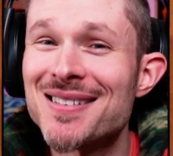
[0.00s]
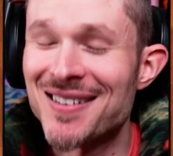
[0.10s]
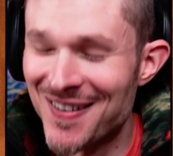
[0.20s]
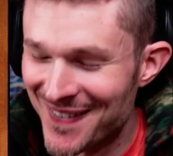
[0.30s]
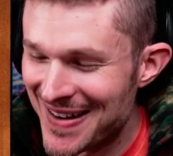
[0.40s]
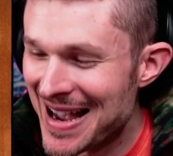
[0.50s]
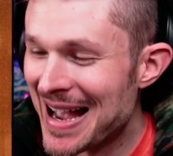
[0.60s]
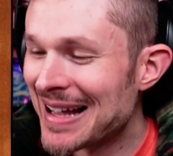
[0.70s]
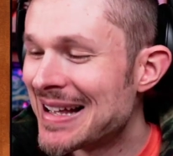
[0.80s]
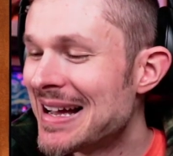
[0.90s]
All
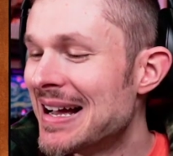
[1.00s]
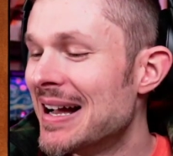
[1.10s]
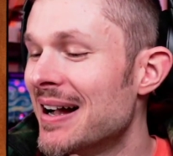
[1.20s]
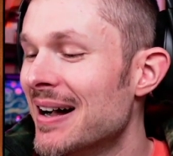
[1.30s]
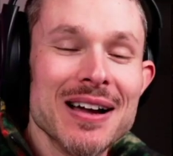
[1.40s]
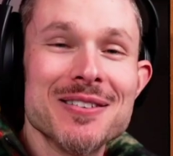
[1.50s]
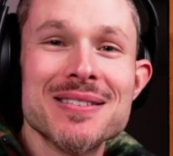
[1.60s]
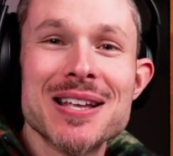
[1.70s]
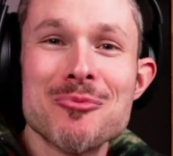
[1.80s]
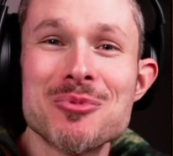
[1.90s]
right, your
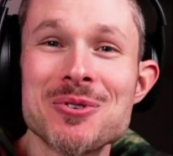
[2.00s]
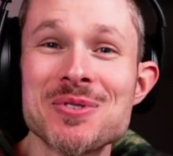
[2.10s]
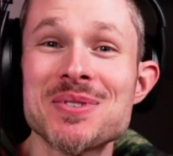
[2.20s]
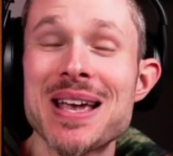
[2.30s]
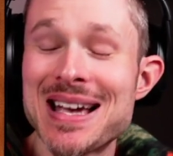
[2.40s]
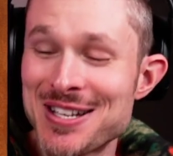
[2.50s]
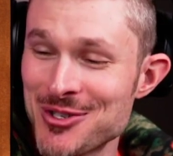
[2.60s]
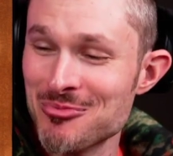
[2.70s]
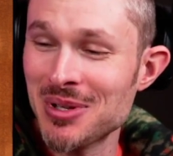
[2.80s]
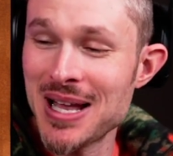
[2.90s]
numbers and
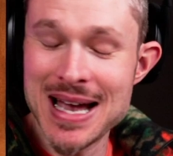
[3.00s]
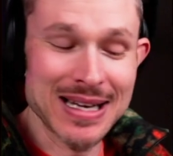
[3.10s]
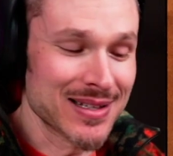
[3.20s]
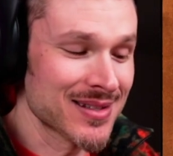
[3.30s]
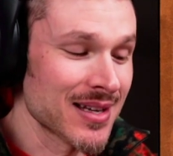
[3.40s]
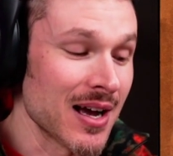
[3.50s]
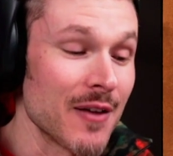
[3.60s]
your planets.